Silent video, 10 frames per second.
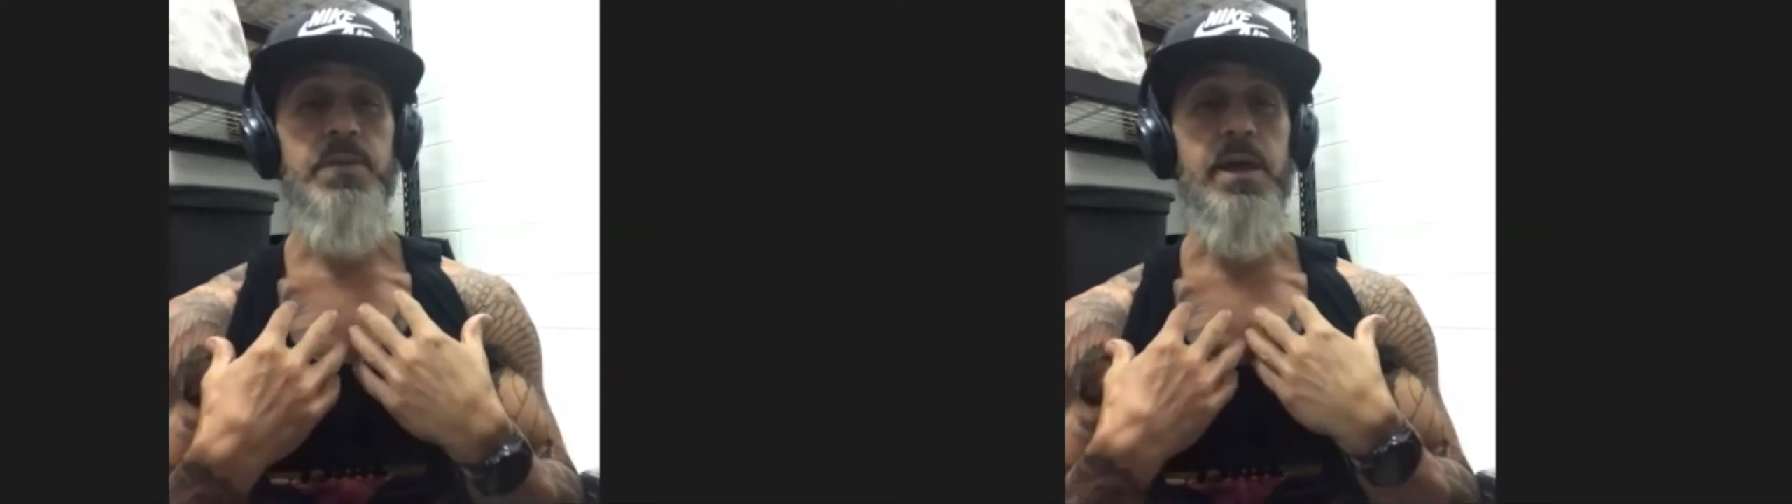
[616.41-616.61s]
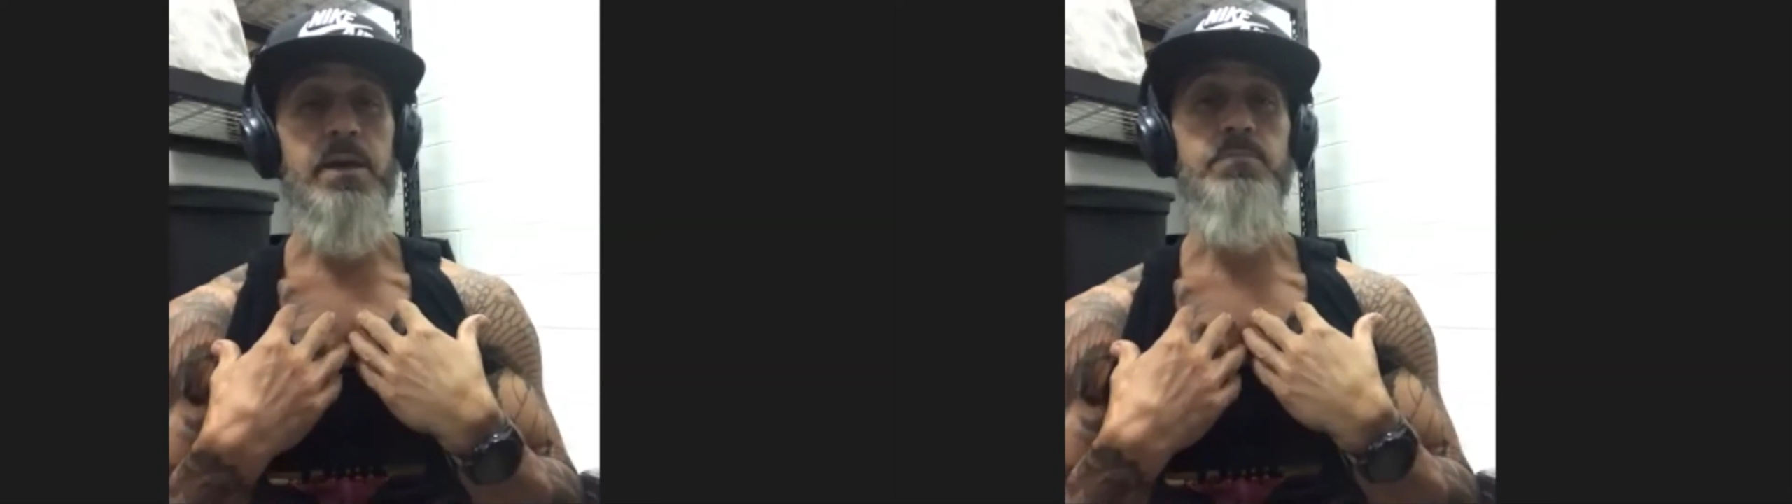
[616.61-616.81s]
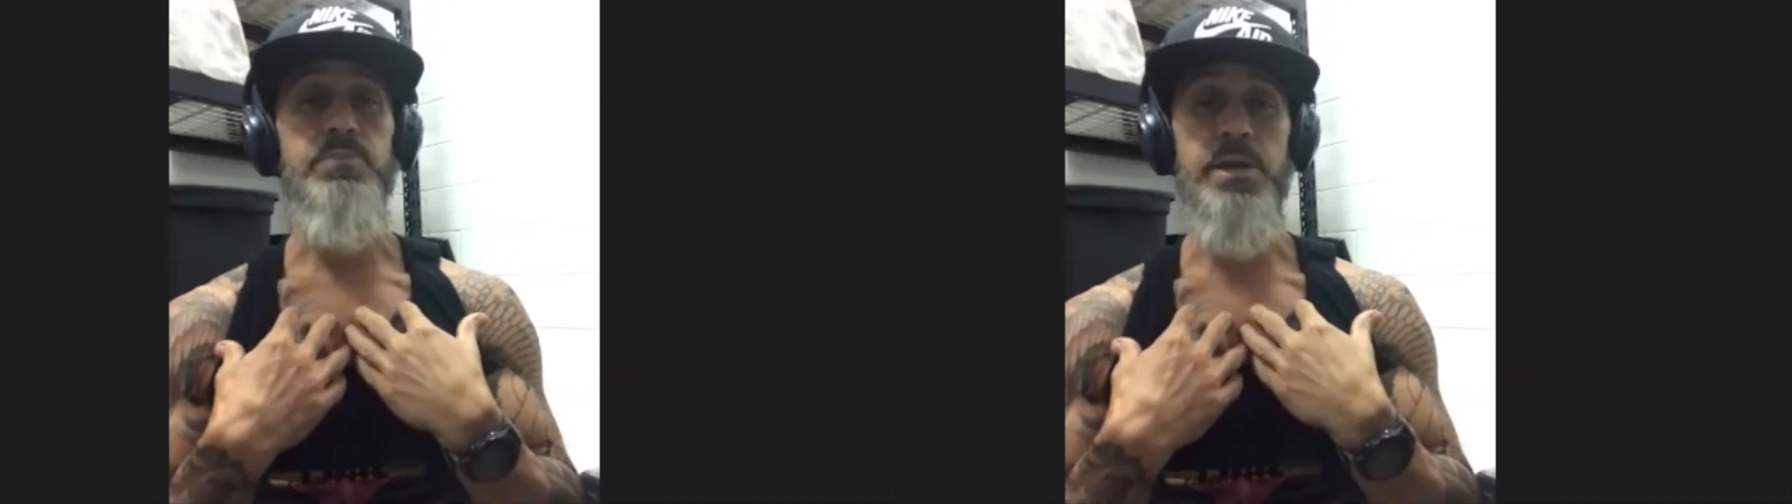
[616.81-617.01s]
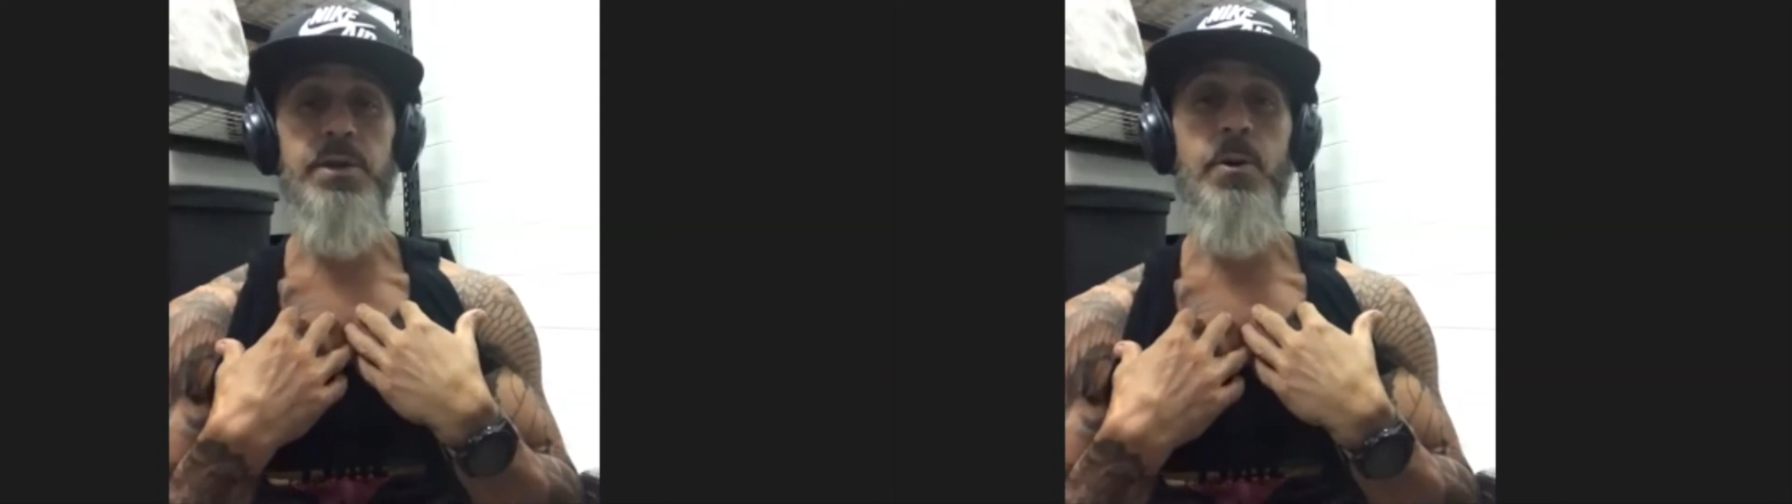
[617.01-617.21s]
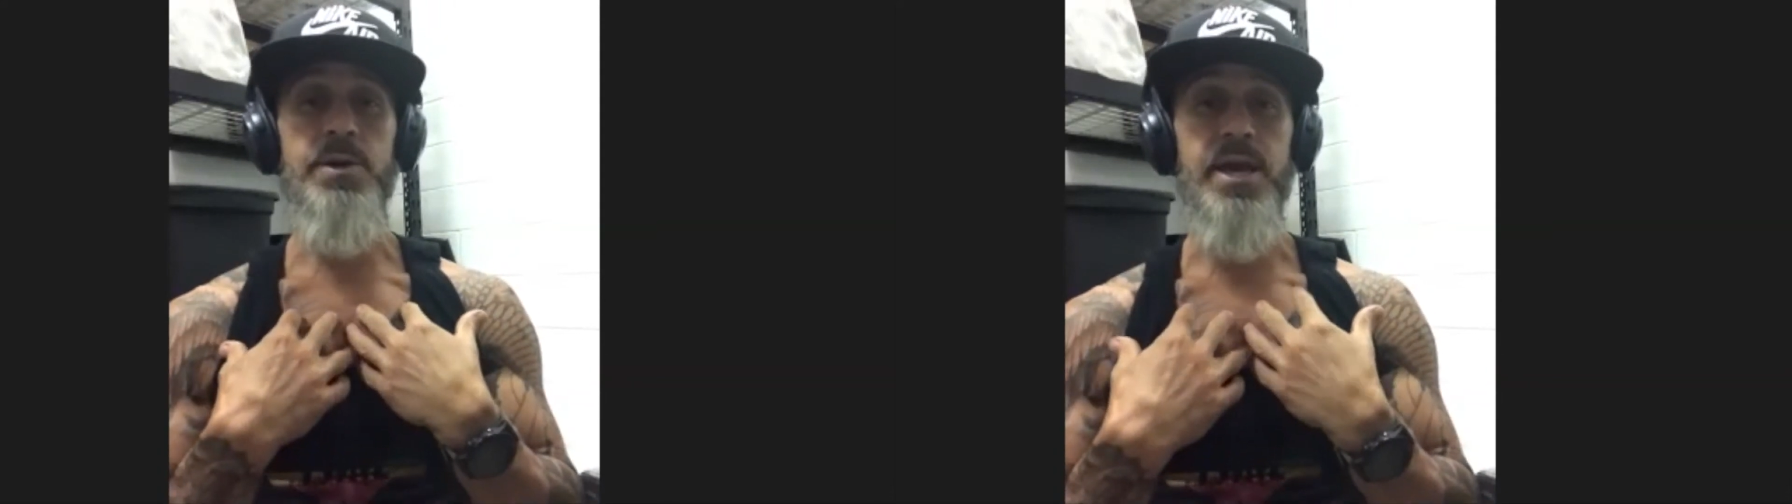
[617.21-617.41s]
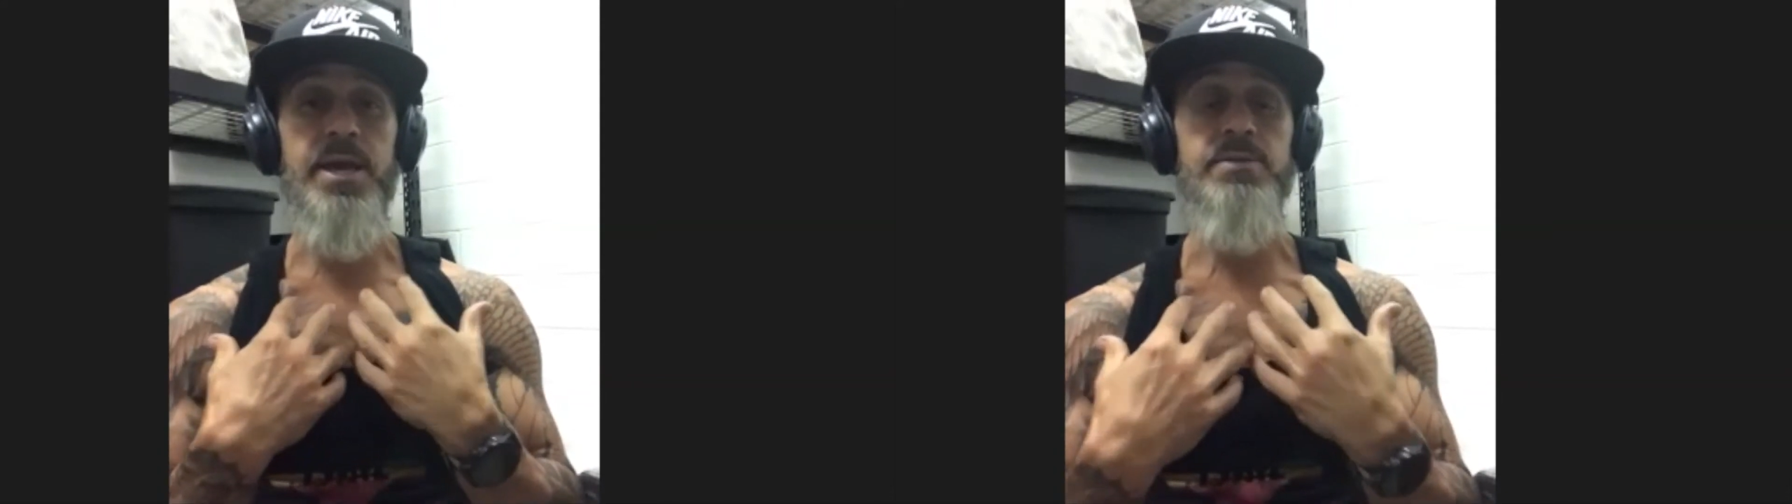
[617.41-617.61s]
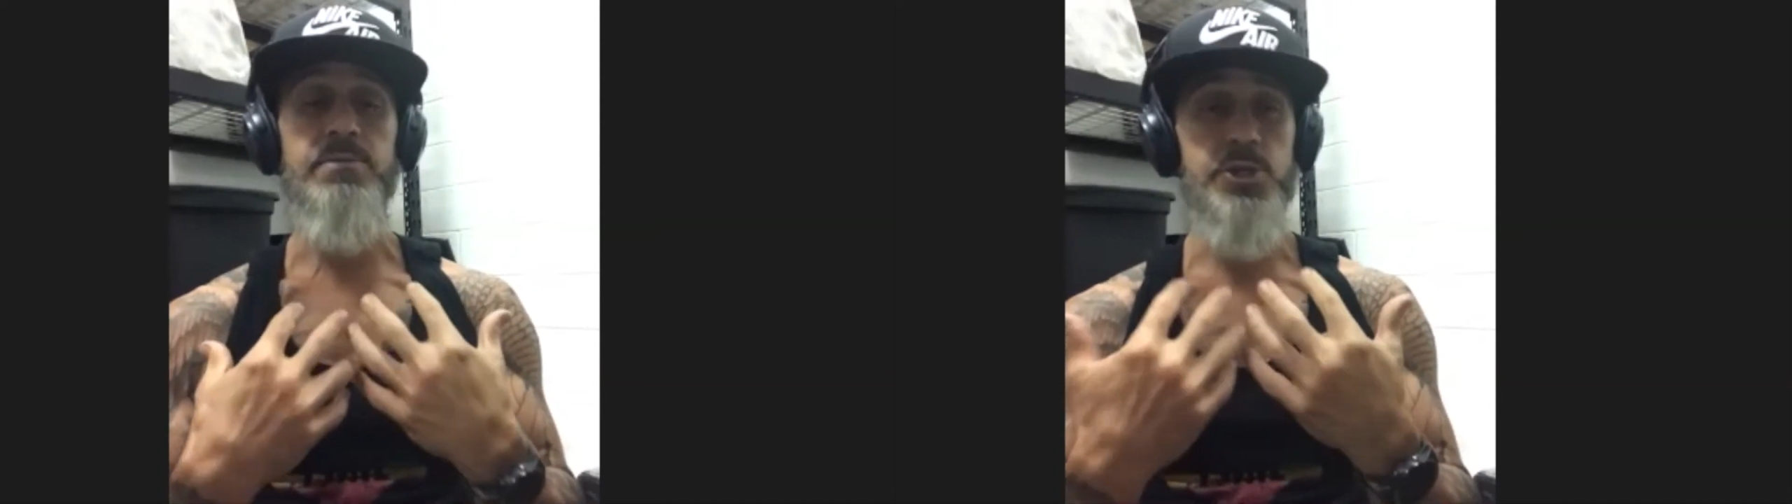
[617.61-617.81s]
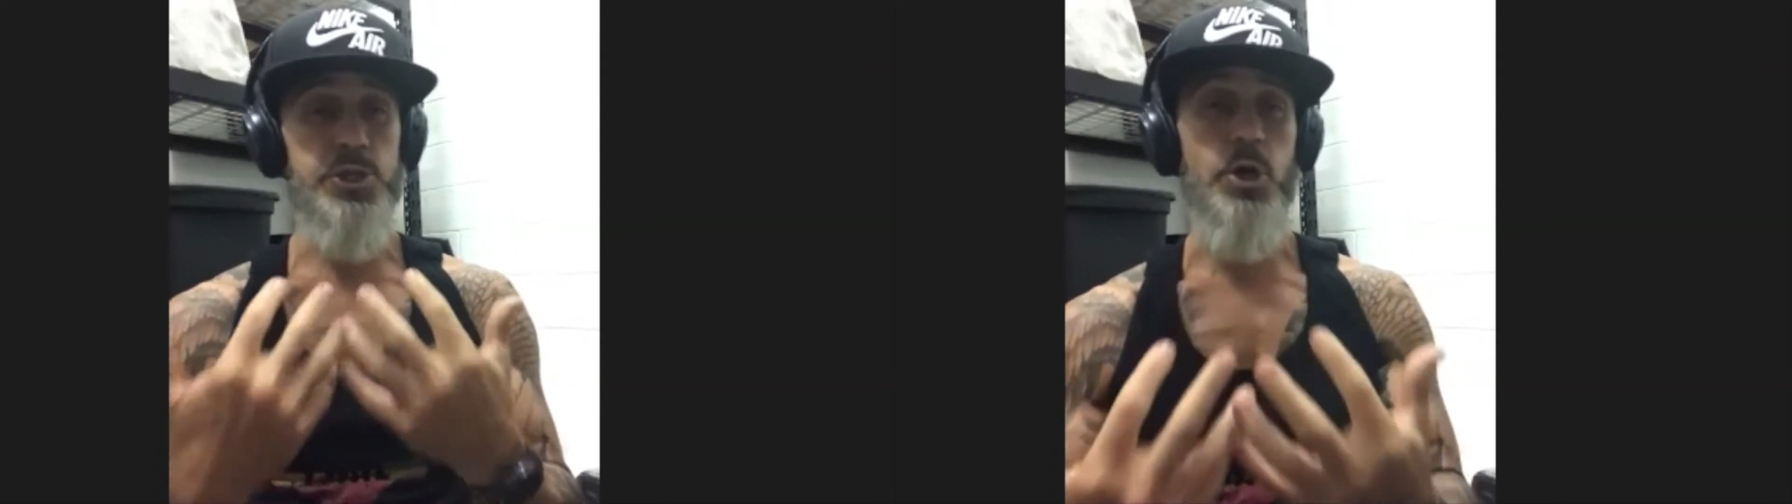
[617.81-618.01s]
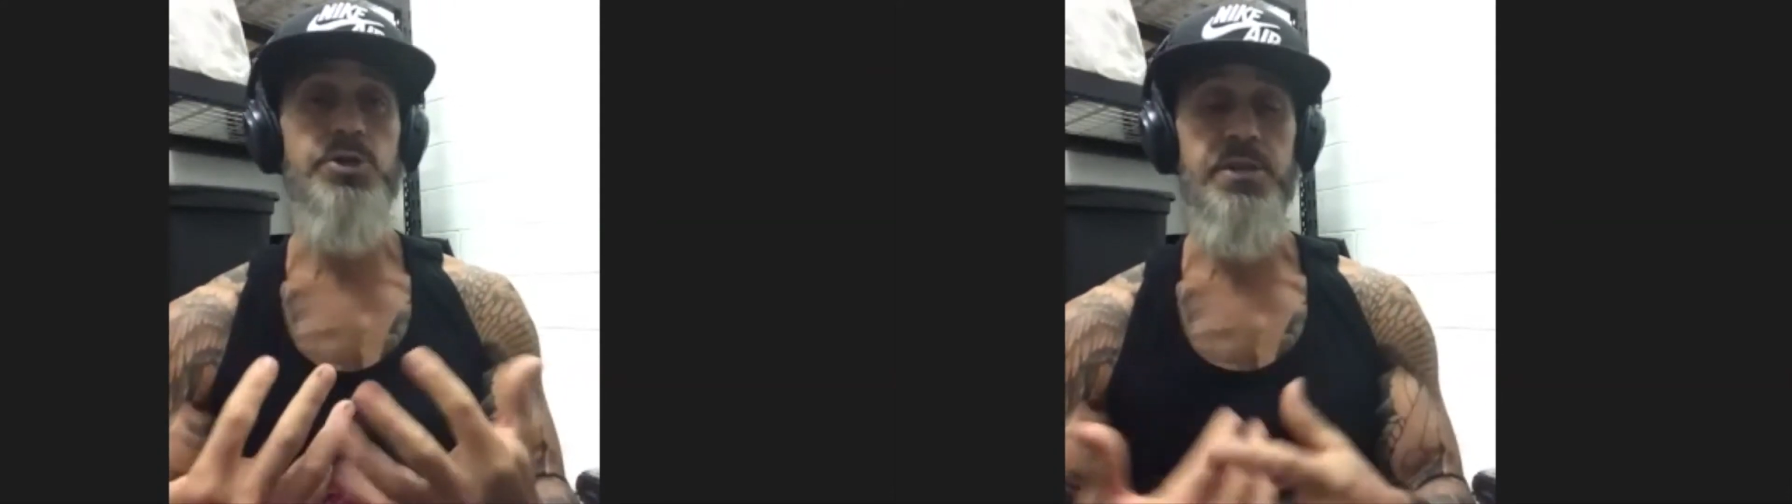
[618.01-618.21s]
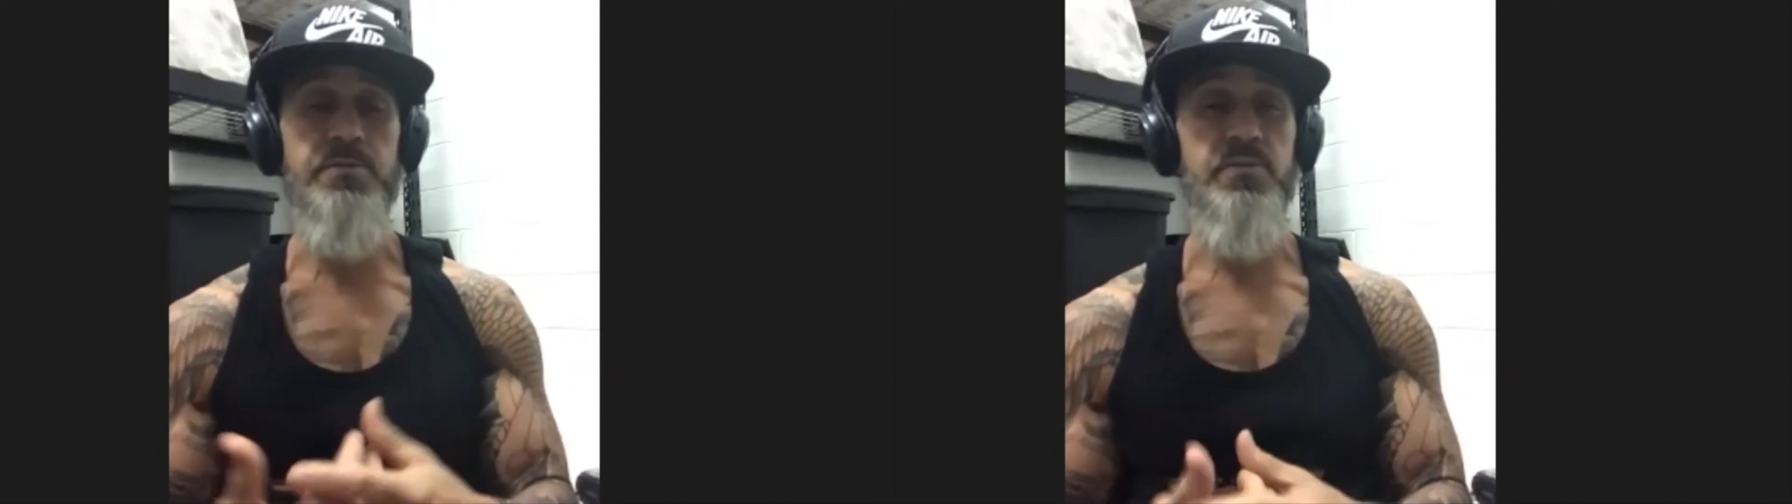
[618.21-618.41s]
and being okay
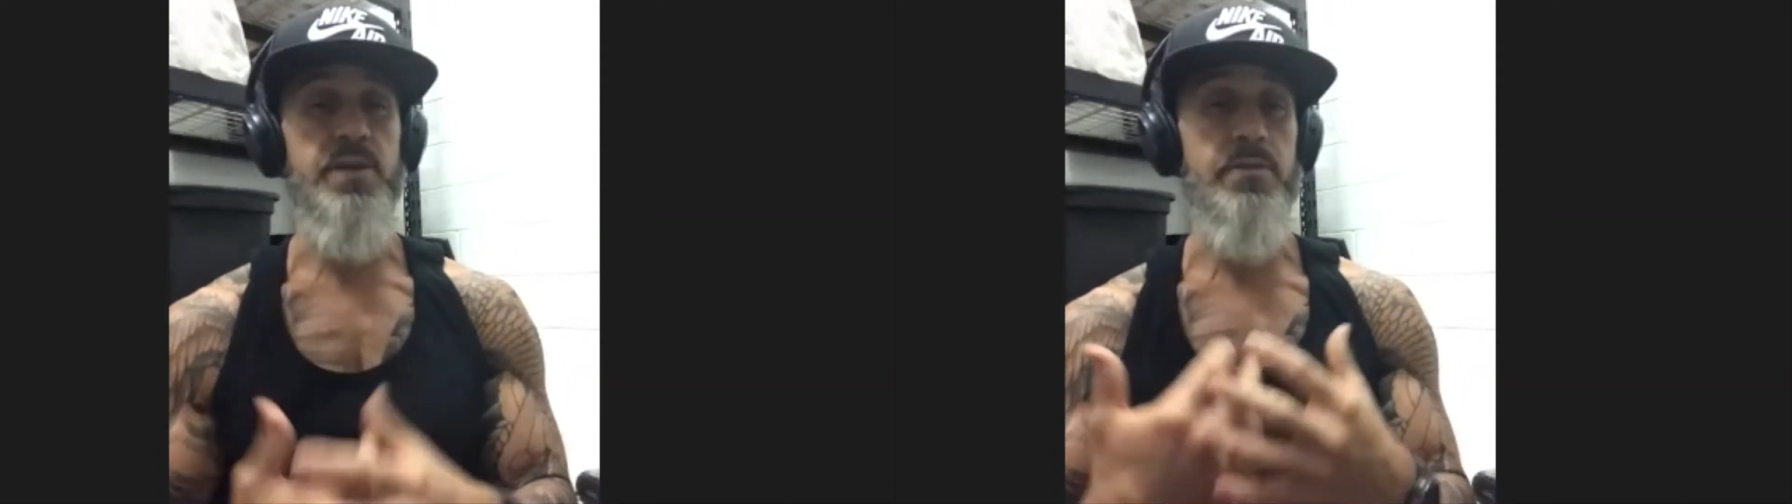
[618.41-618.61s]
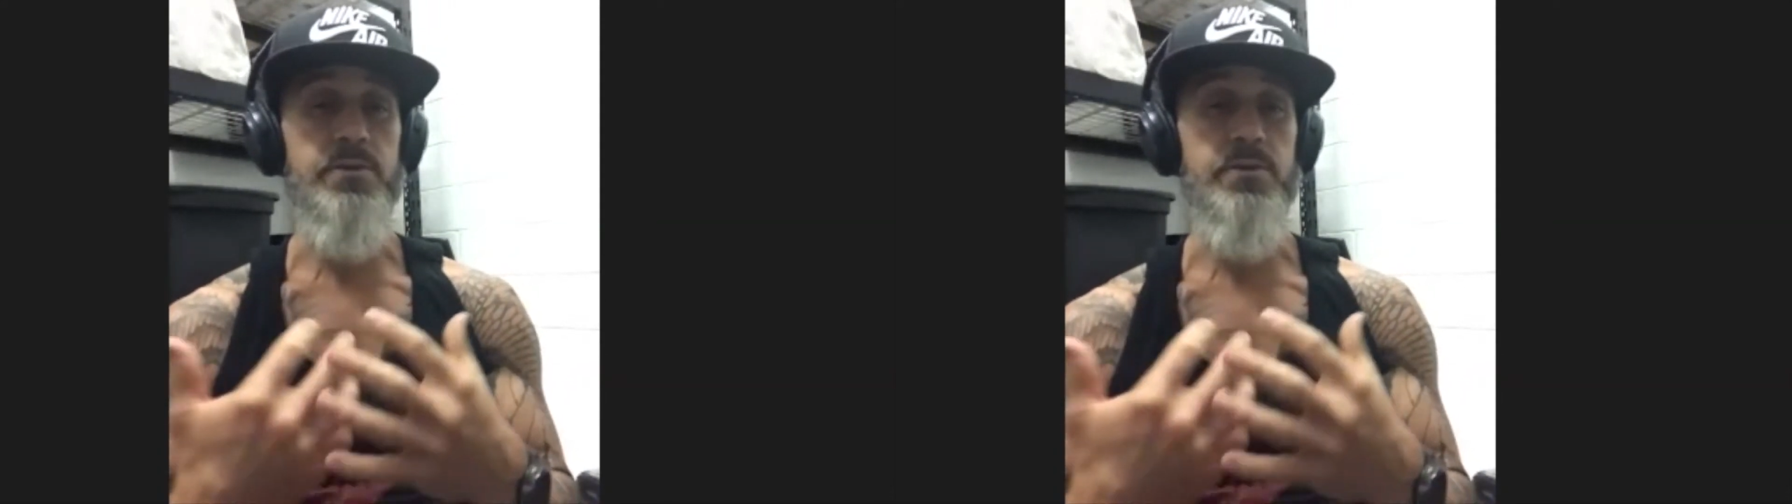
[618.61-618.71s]
charging for that.